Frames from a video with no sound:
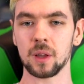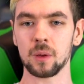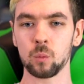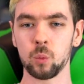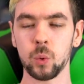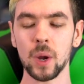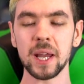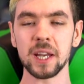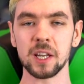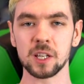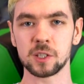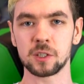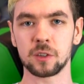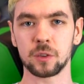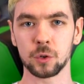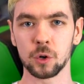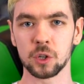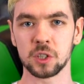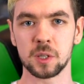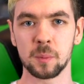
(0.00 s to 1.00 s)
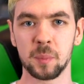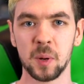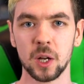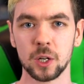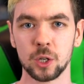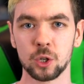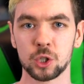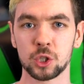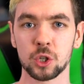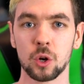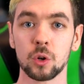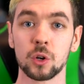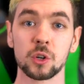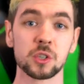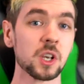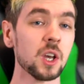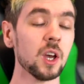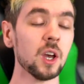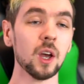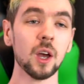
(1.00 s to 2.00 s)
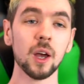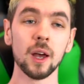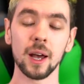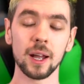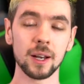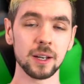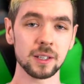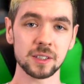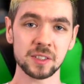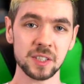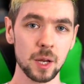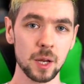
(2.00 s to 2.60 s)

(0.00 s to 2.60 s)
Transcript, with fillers: weight is thrust upon your shoulders. And